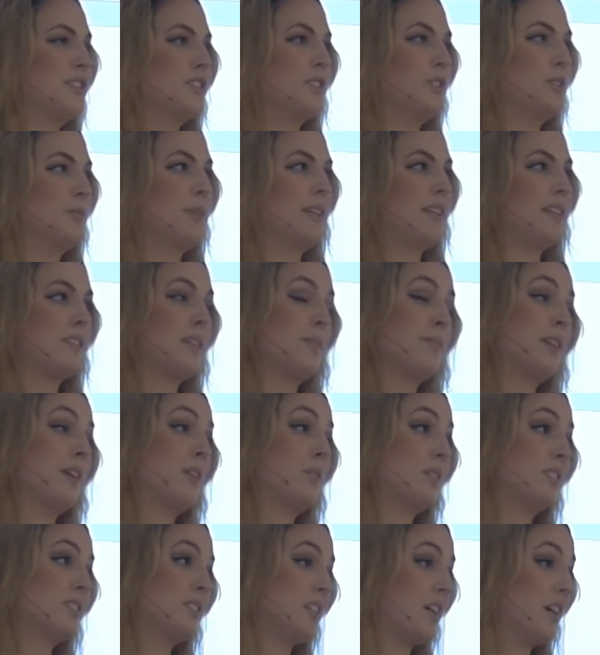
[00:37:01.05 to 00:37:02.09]
assume that something
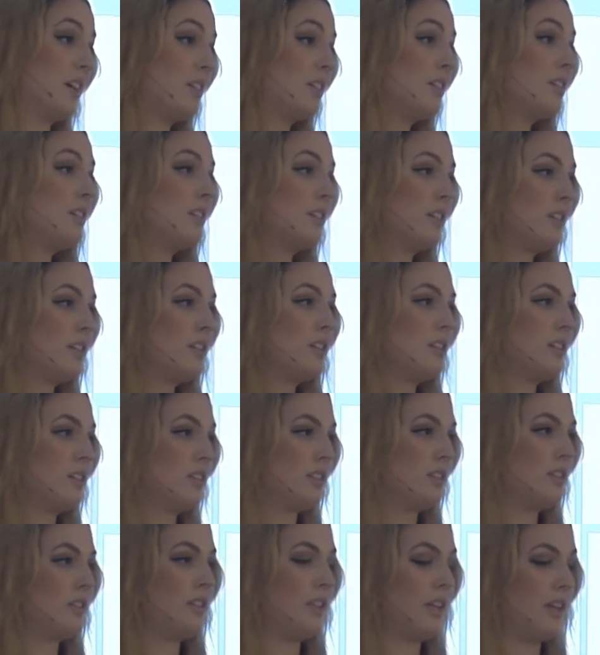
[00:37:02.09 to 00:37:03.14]
will sell.
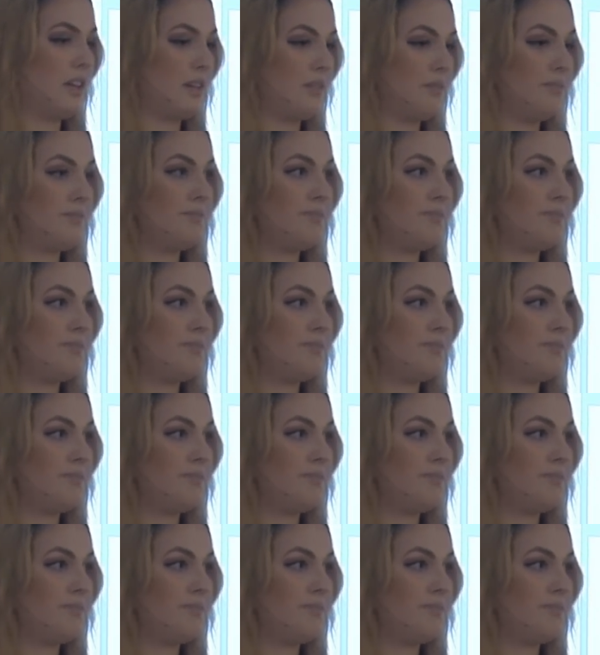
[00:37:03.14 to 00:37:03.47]
Yeah.